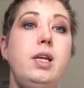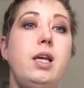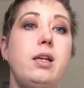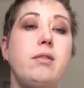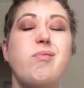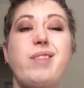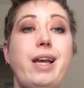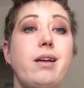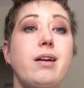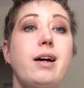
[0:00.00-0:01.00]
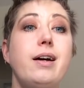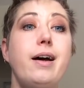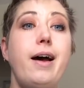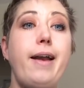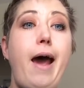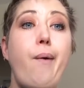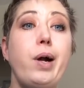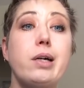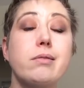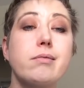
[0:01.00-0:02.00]
in like an
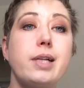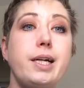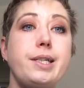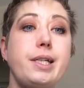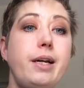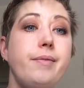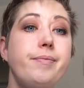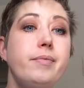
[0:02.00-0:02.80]
hour, like I say.